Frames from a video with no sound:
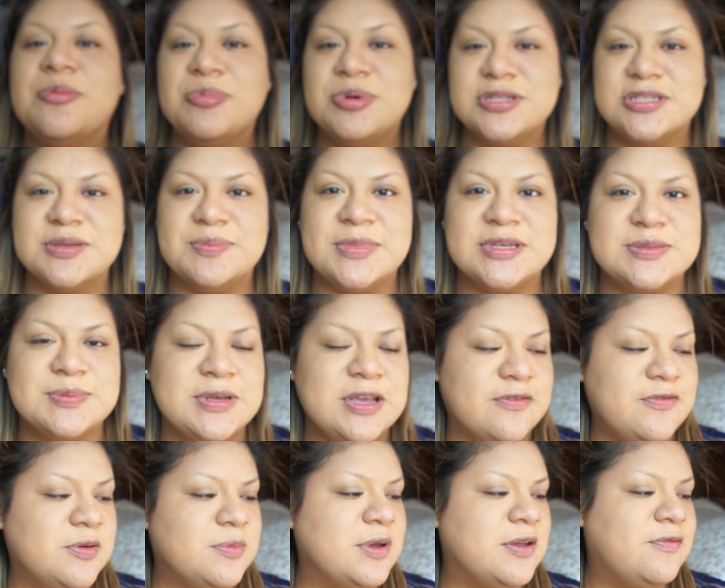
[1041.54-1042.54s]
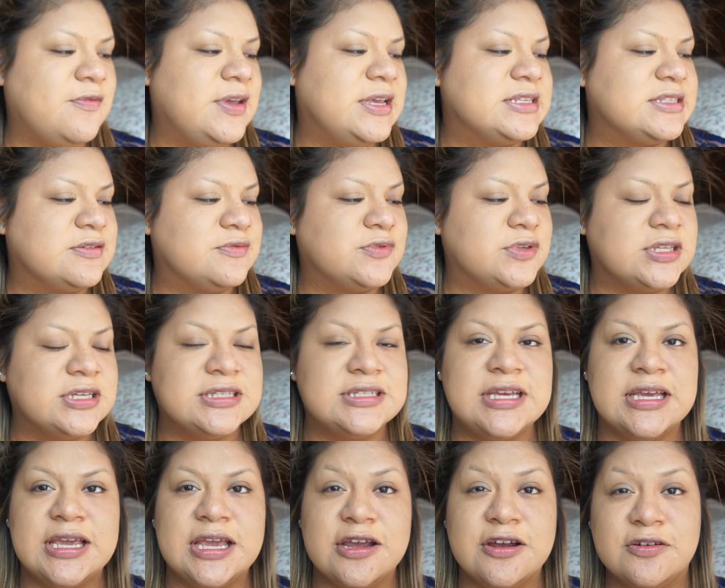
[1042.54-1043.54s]
put some SPF on my face and really
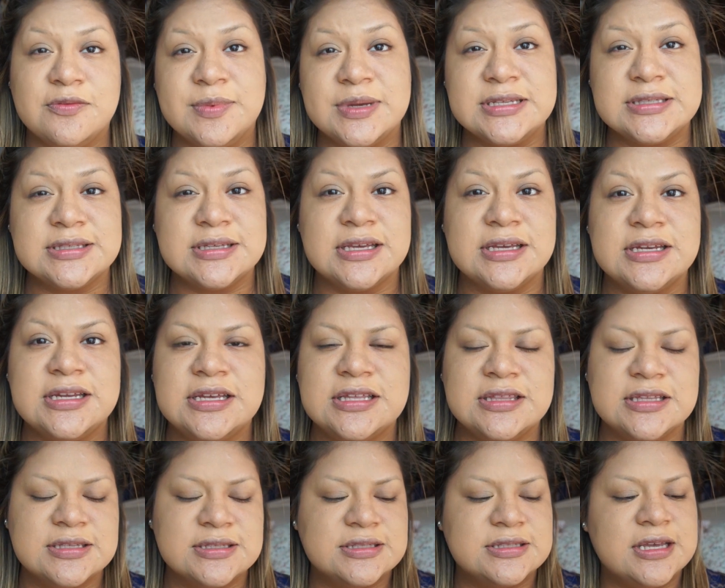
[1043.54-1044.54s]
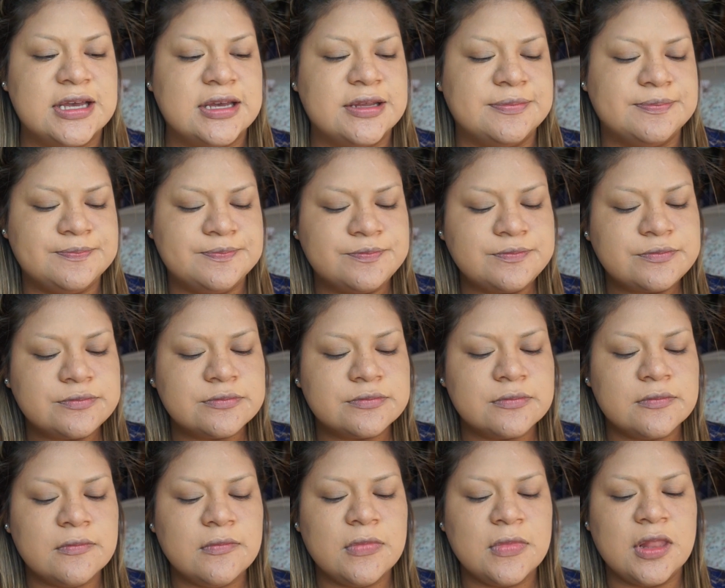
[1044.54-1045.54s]
take care of my skin in the sun.
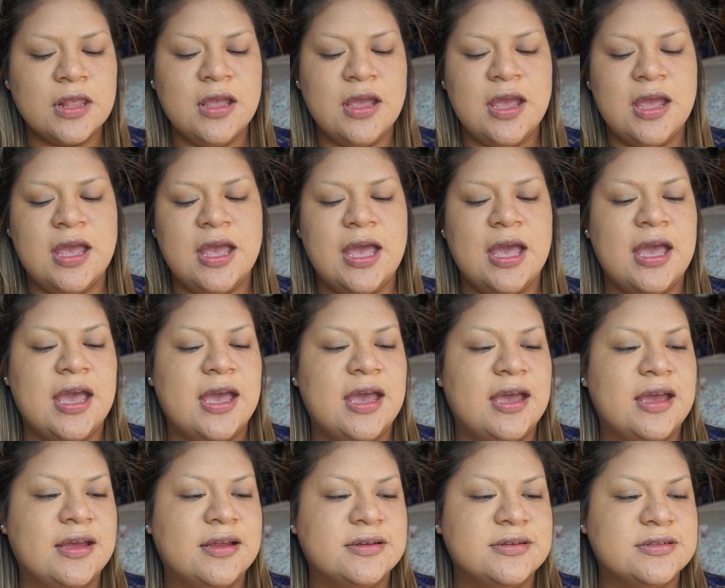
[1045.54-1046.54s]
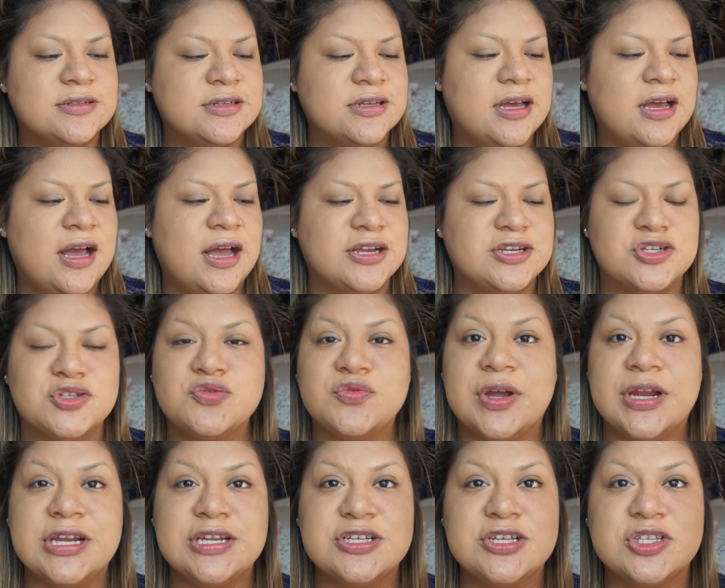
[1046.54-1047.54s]
And I just
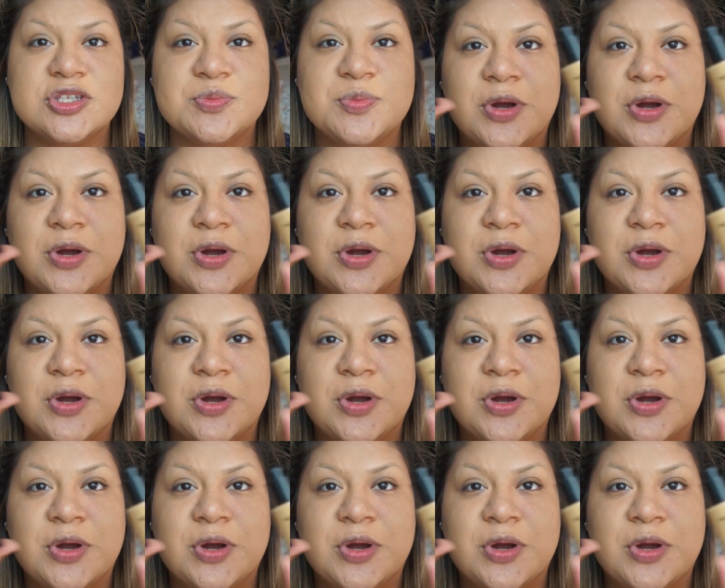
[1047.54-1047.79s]
ran into this